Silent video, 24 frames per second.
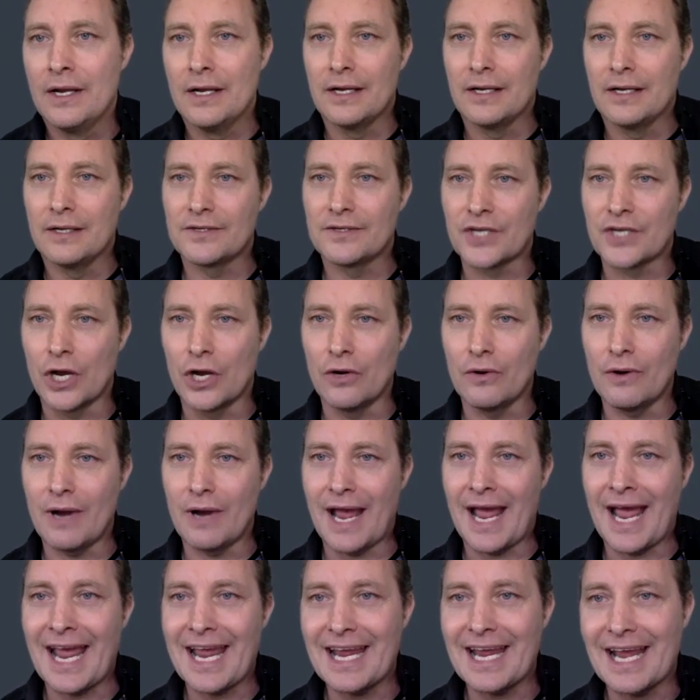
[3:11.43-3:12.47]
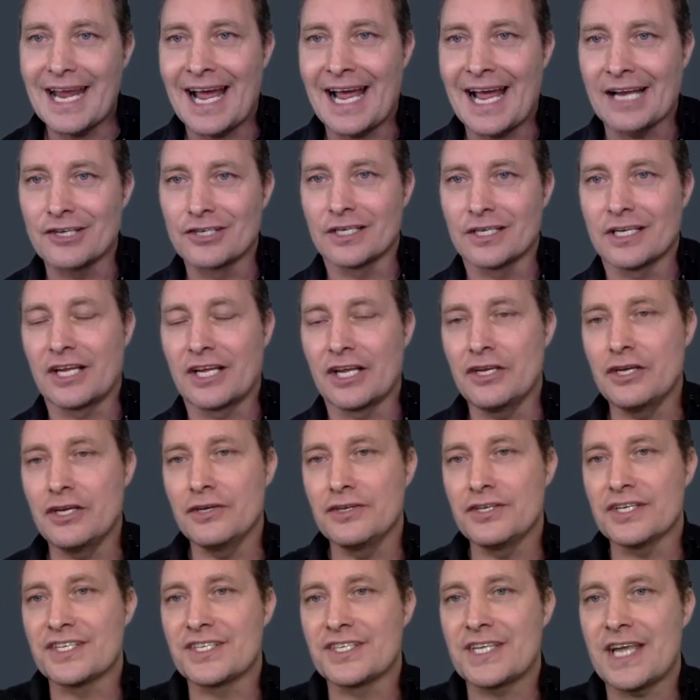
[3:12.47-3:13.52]
So, hey, Angela, can you
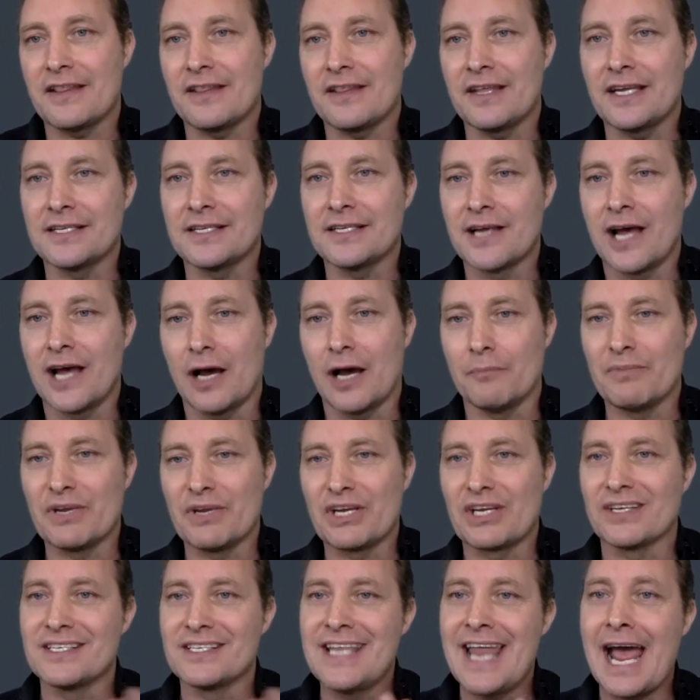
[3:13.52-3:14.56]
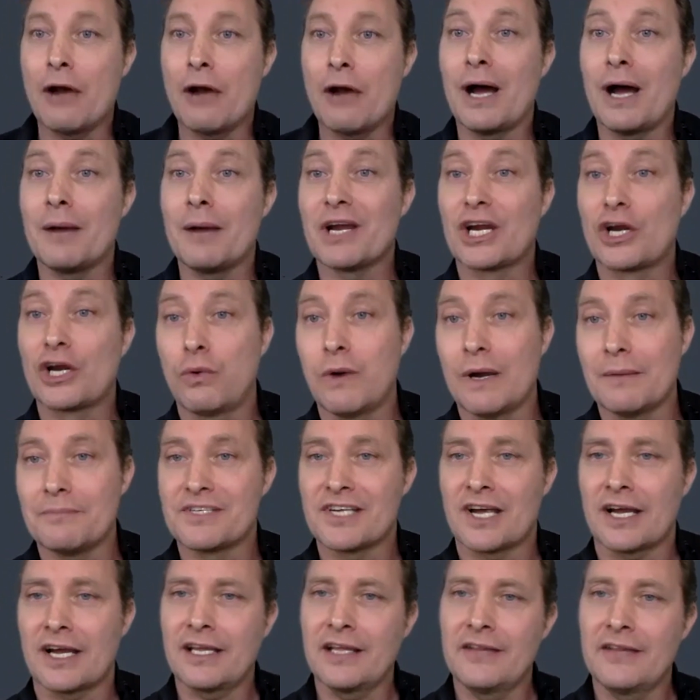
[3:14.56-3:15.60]
just set these up? Because now I'm equipped.
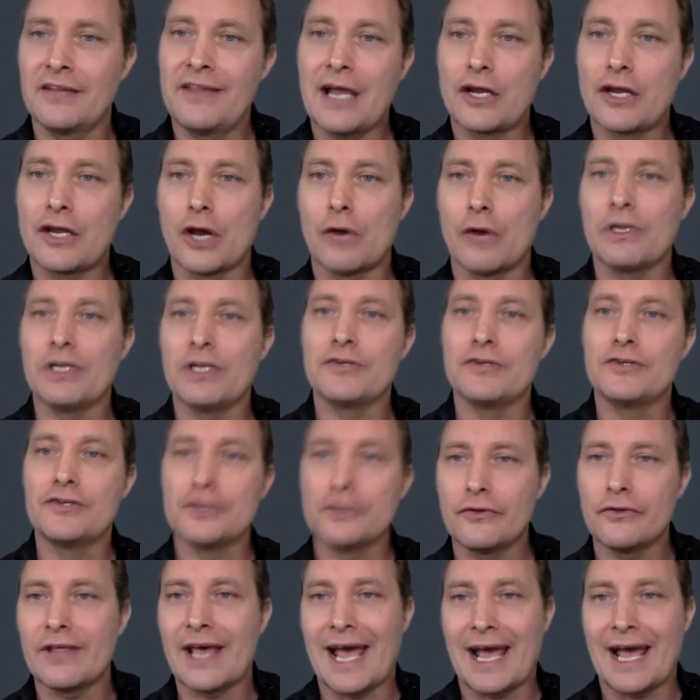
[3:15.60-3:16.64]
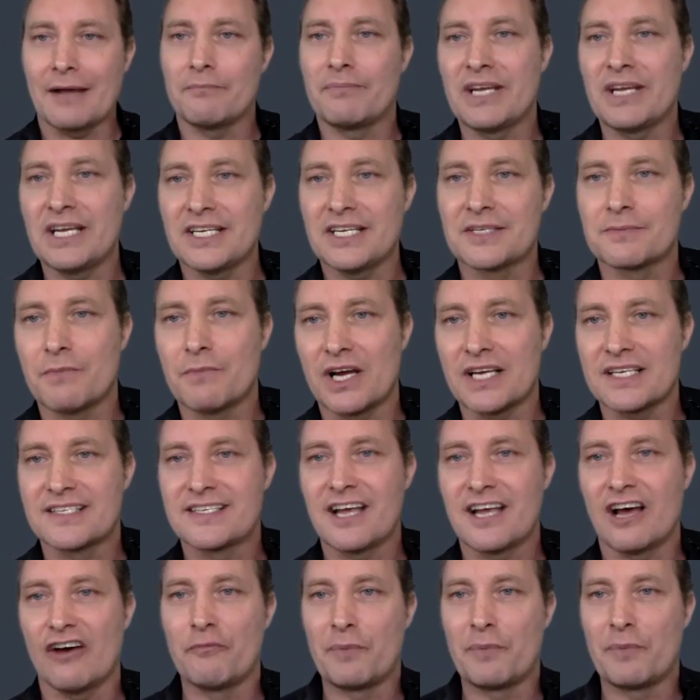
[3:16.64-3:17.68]
I can now go and do that piece
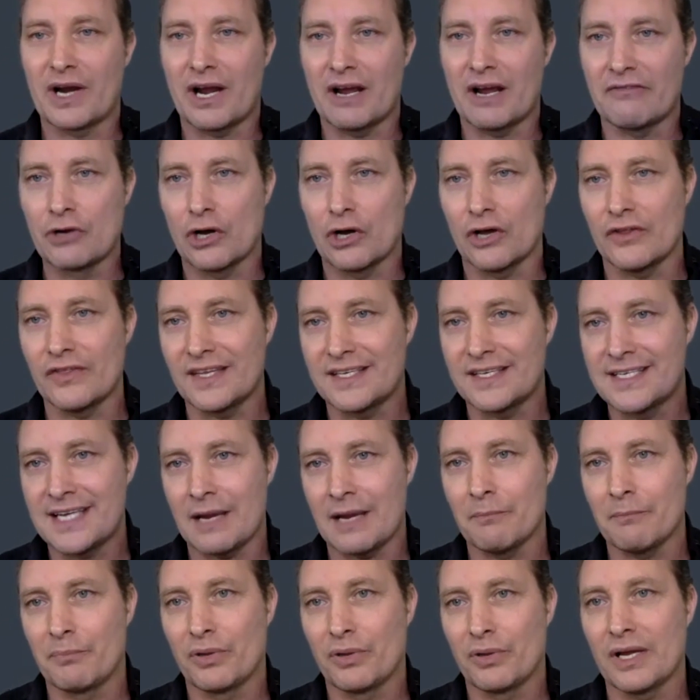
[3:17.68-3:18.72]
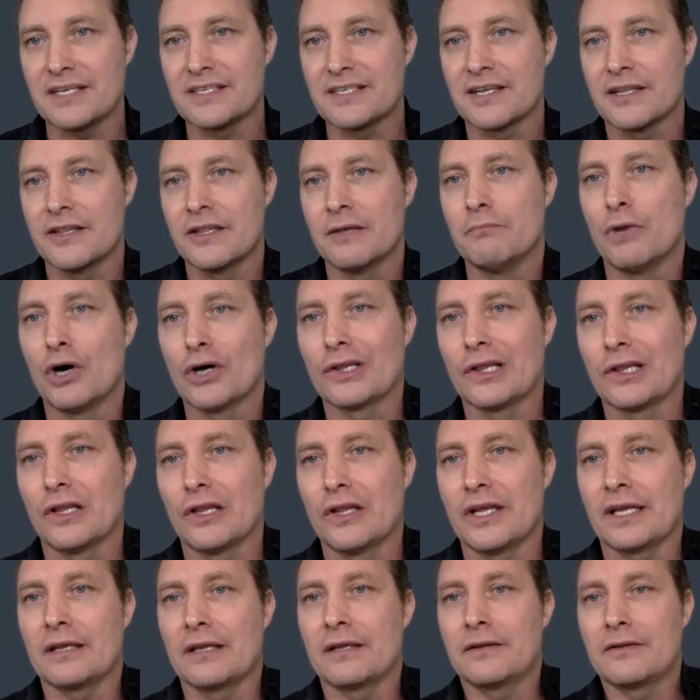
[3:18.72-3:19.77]
myself, but I've got the templates and the
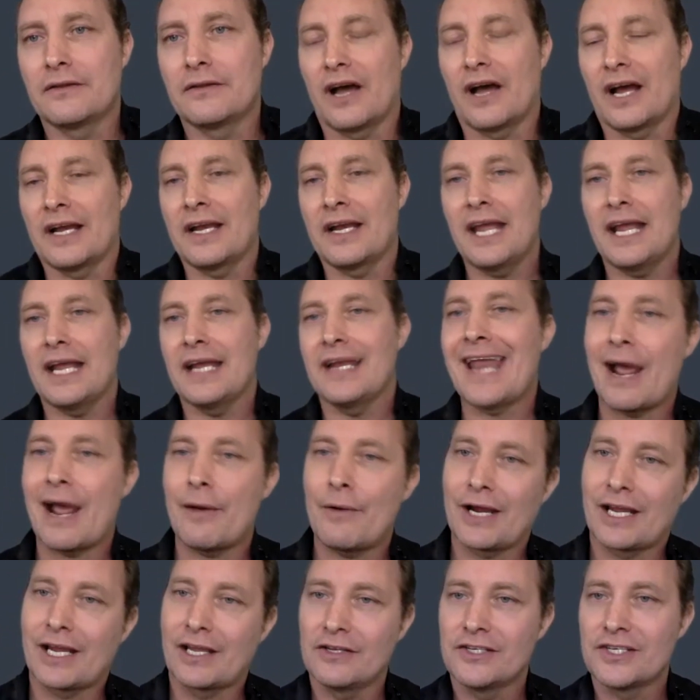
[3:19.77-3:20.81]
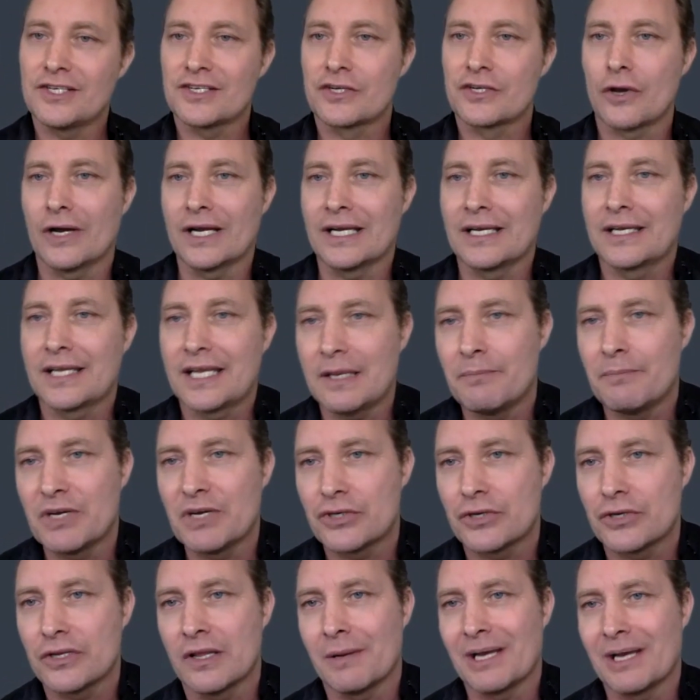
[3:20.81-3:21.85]
modeling that I need. Now I can just go and keep
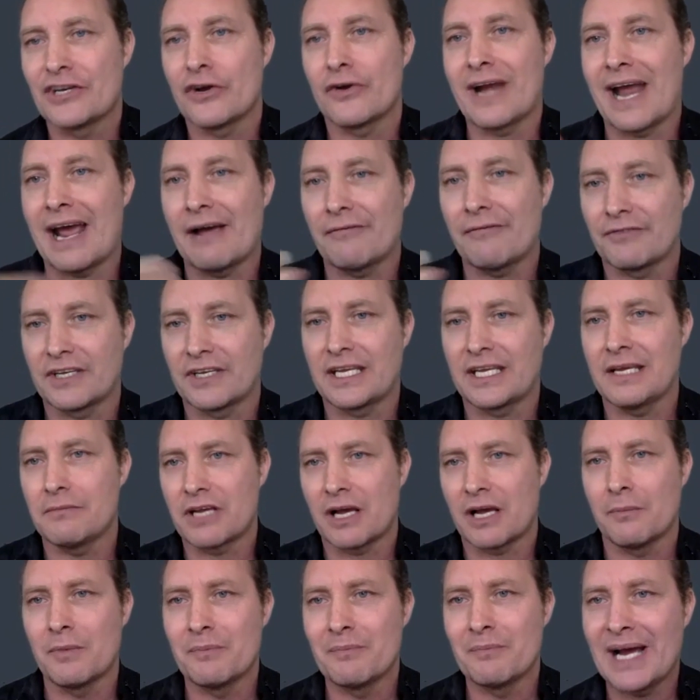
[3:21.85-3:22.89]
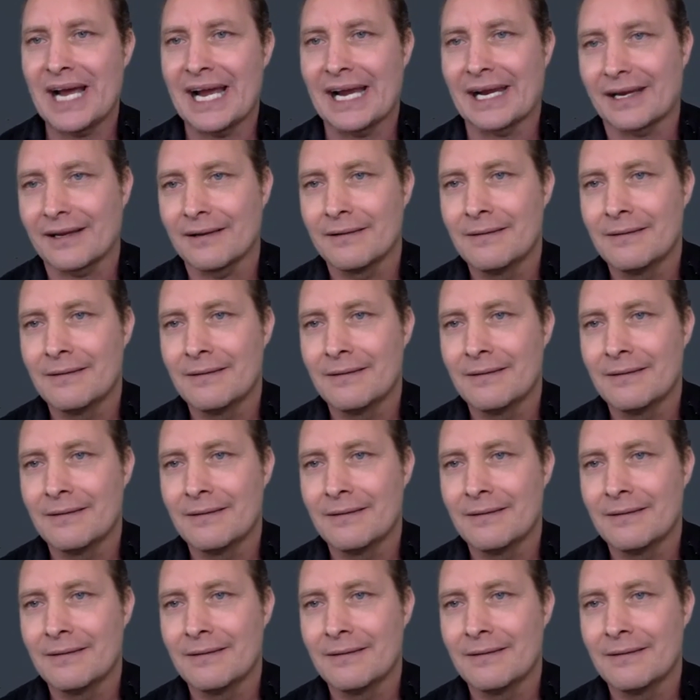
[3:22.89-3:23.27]
issuing them. I don't have to keep coming back.